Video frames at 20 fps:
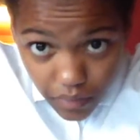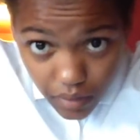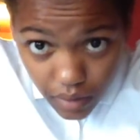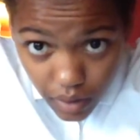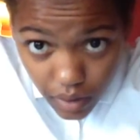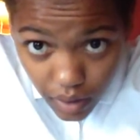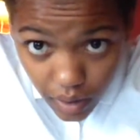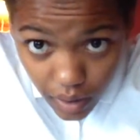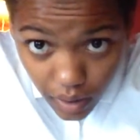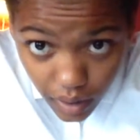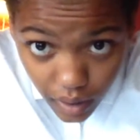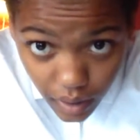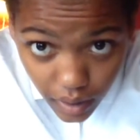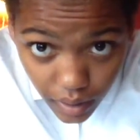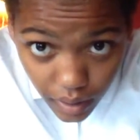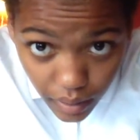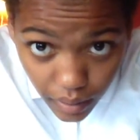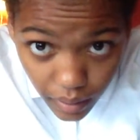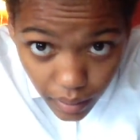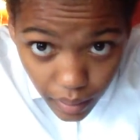
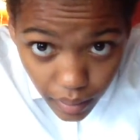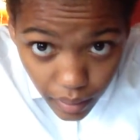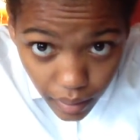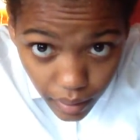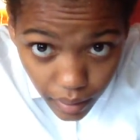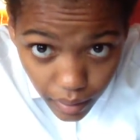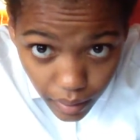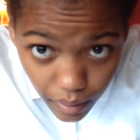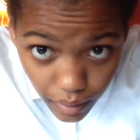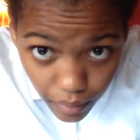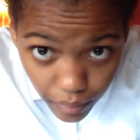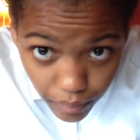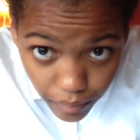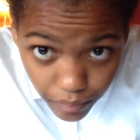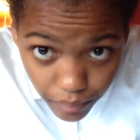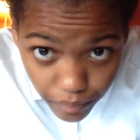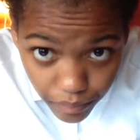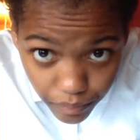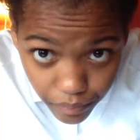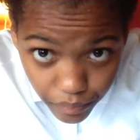
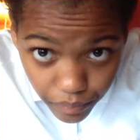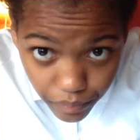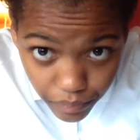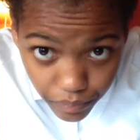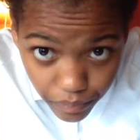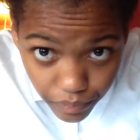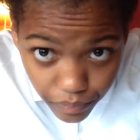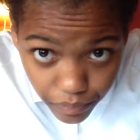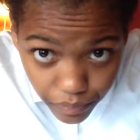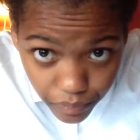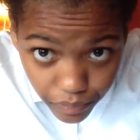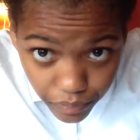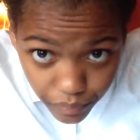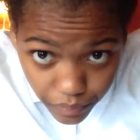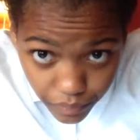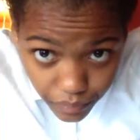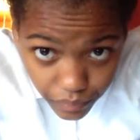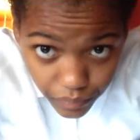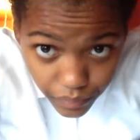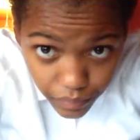
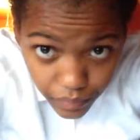(silence)